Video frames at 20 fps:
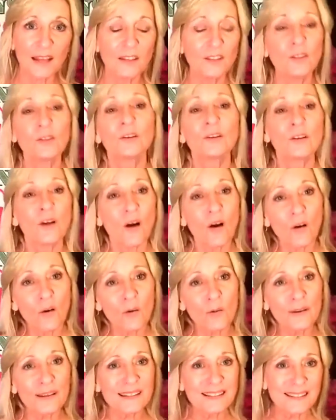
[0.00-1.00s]
you could
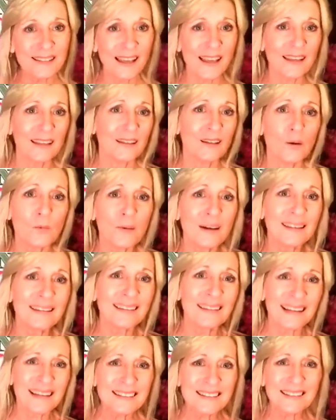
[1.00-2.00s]
always say, you know what,
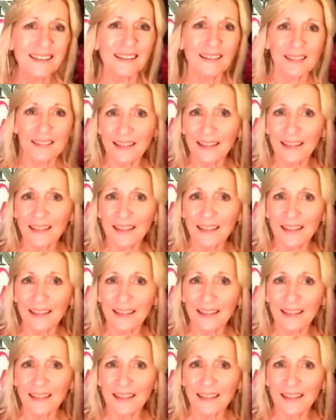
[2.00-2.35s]
let's at